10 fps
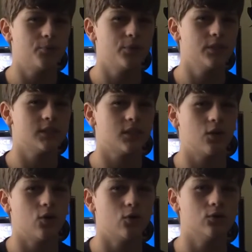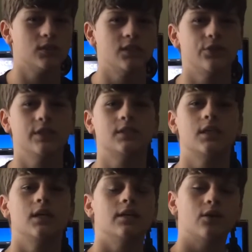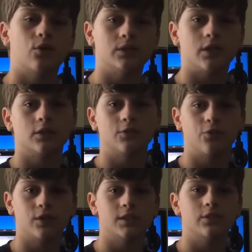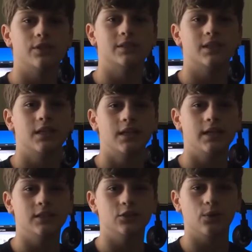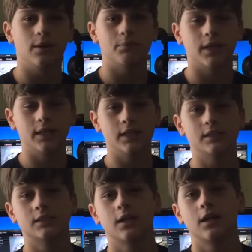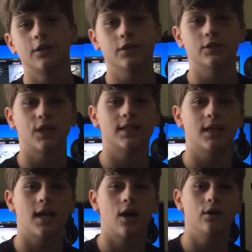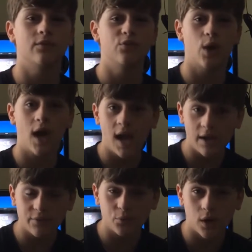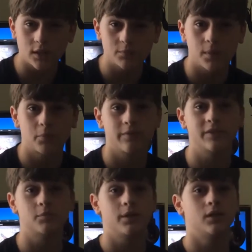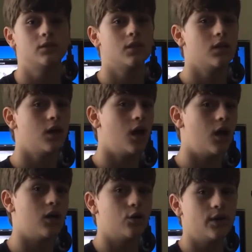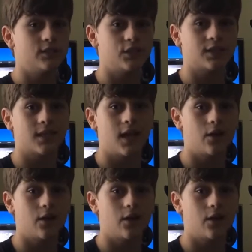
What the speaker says: put this whole series, the Corsair 240 series, into a playlist, and you can check that out. If you haven't watched my previous build, go ahead and check that